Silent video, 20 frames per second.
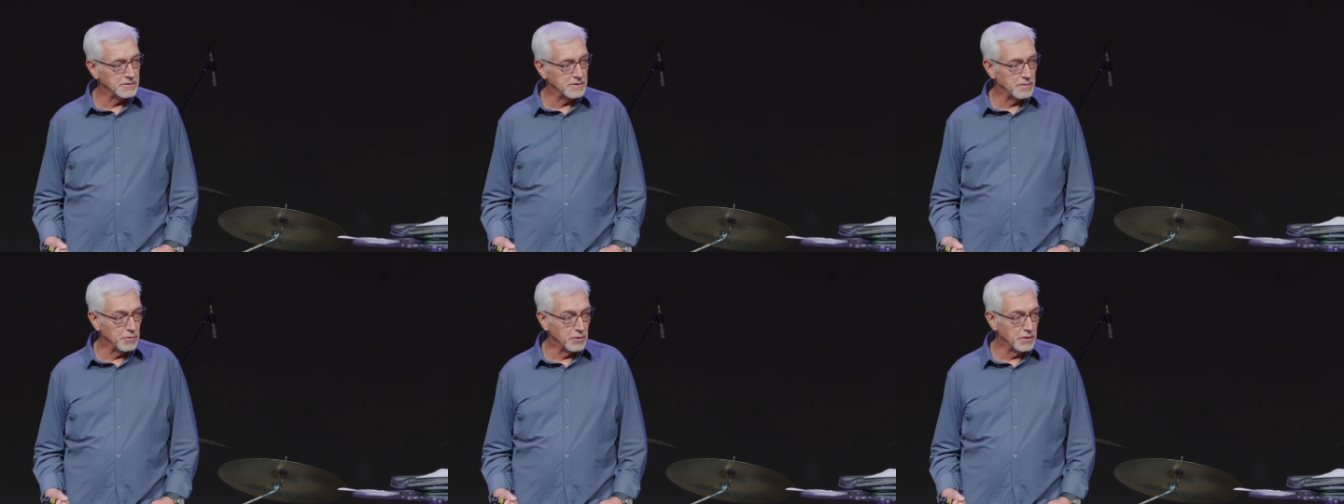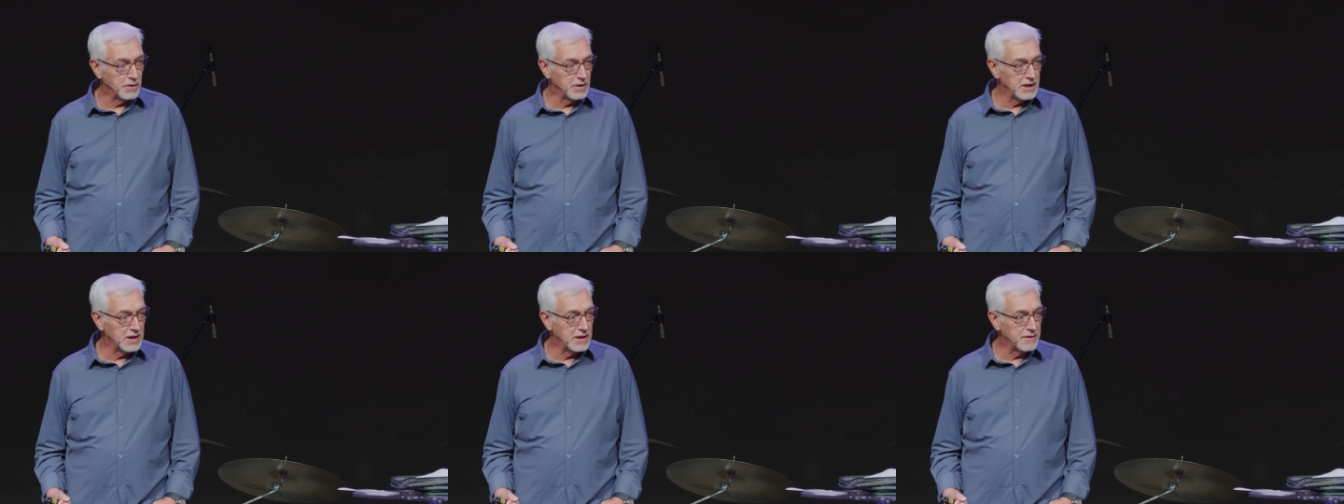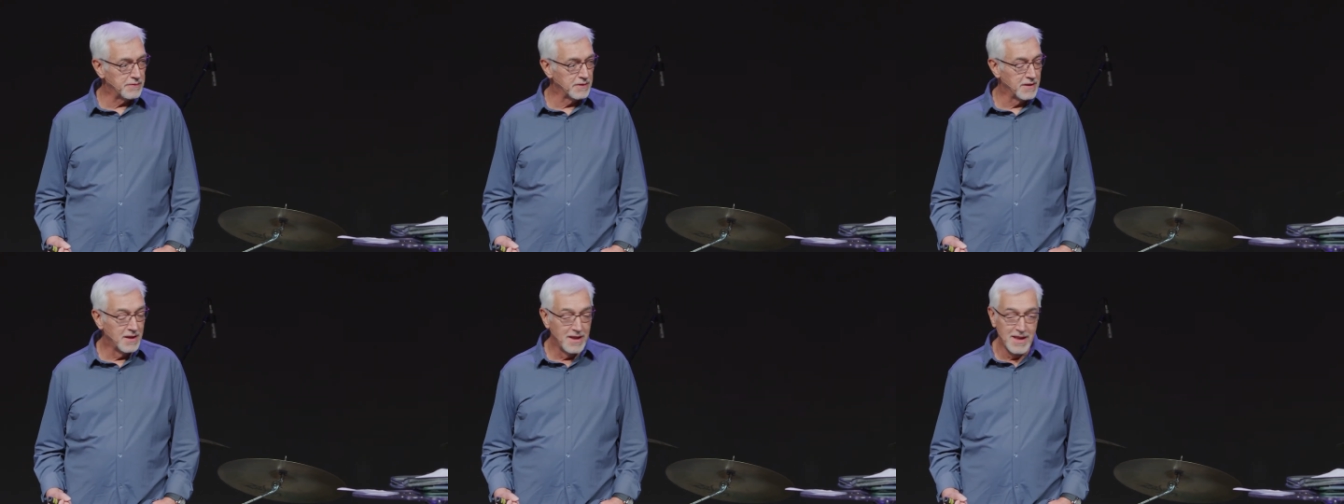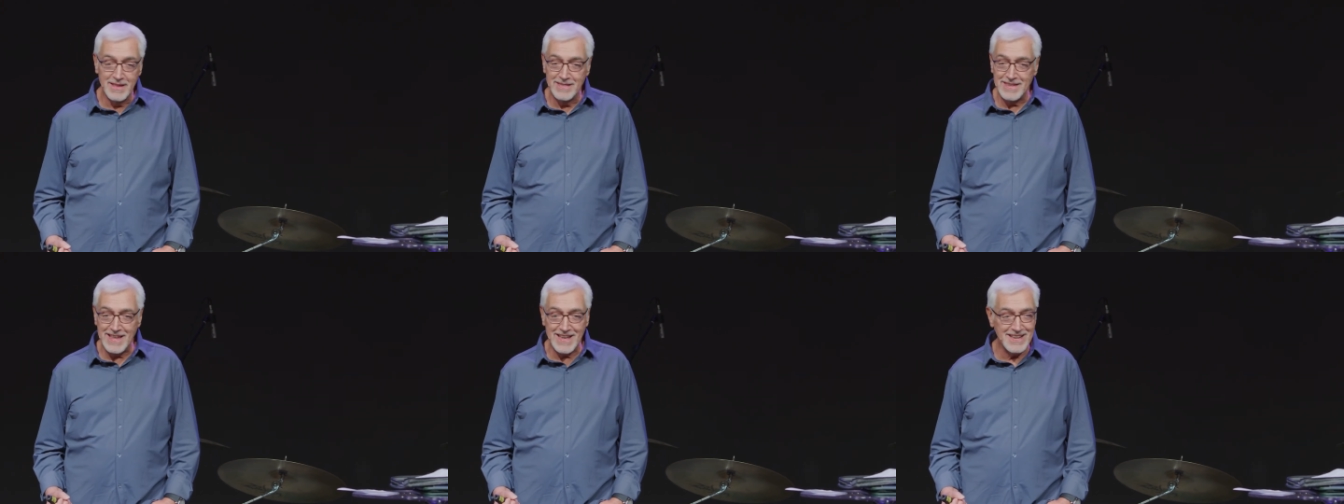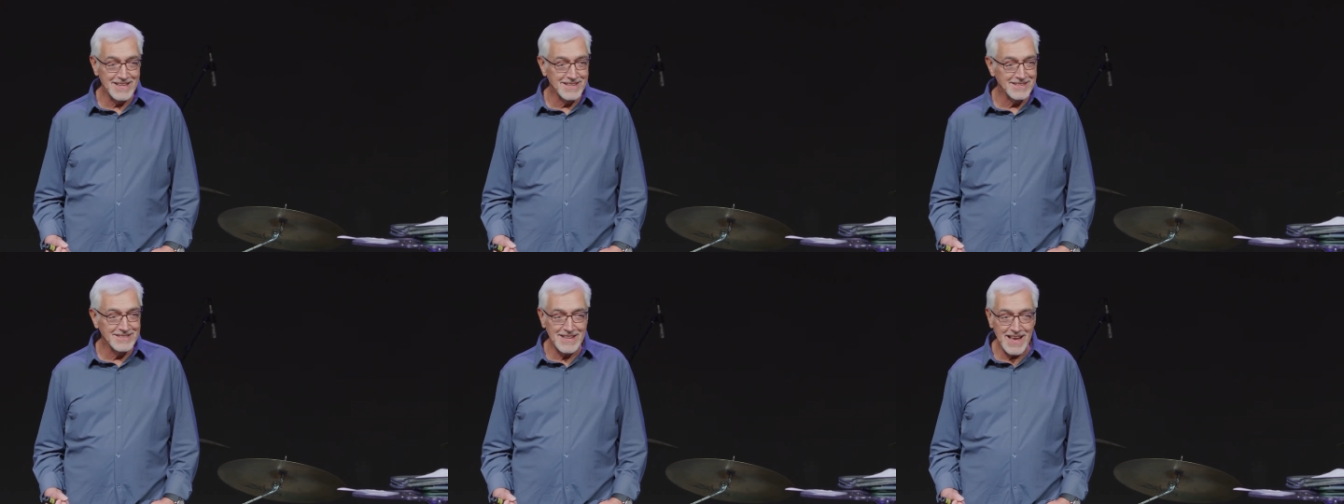some relief that
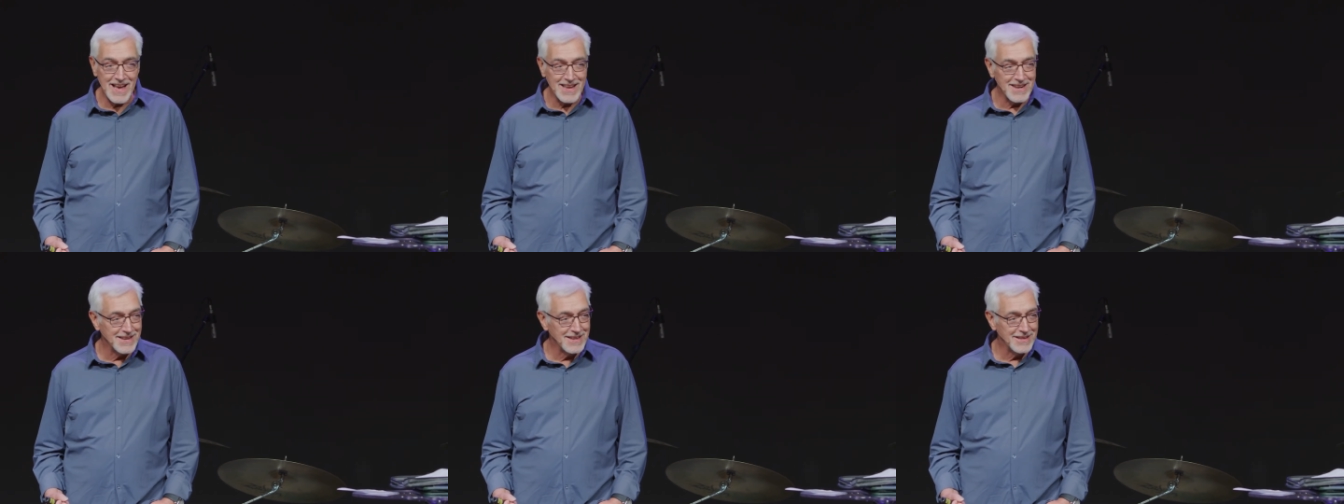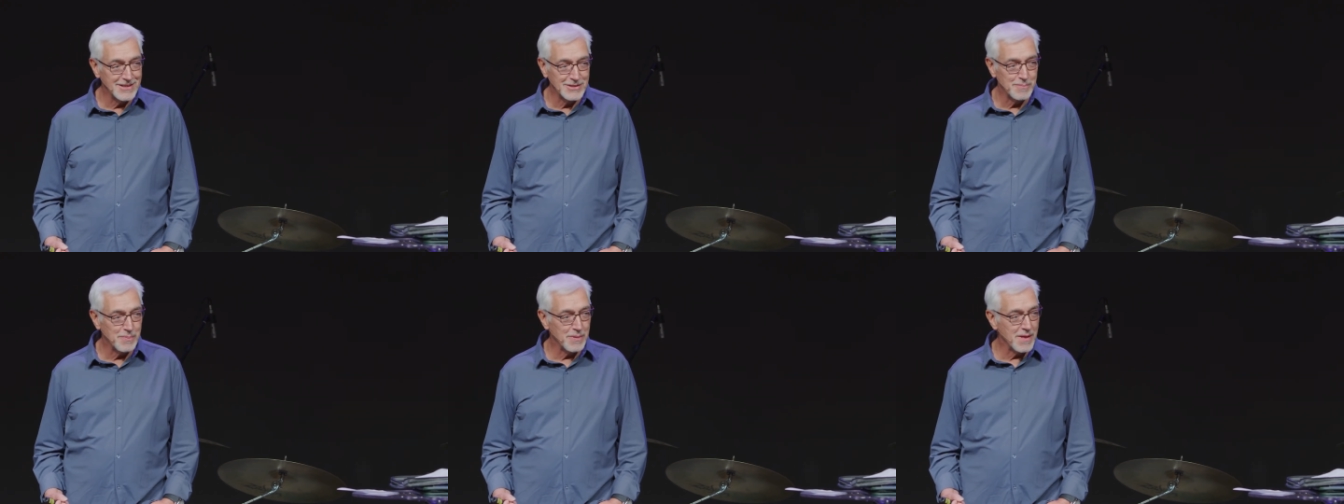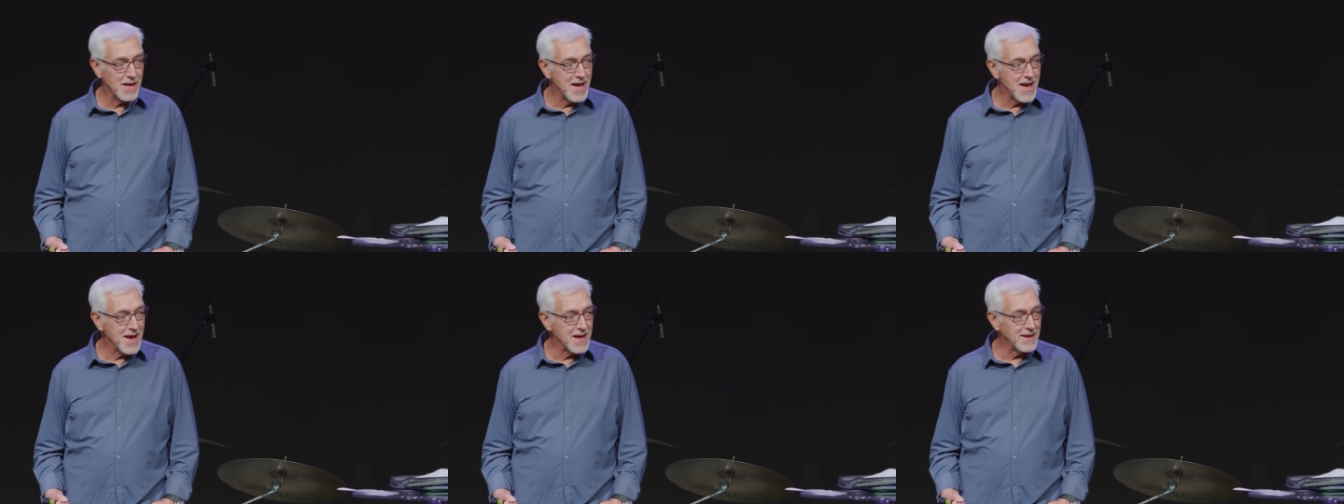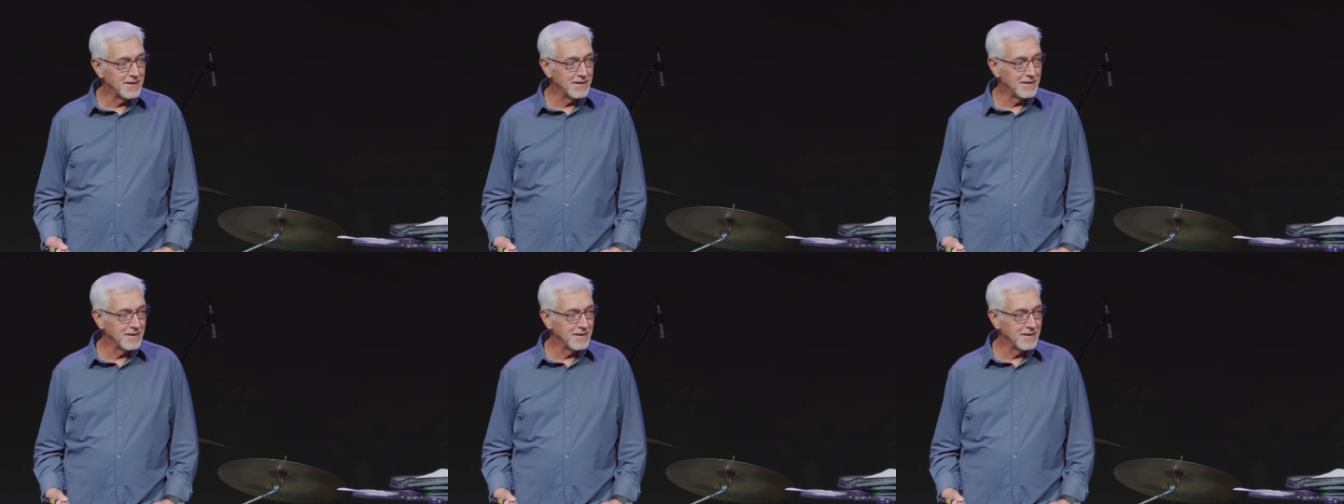is not in His plan.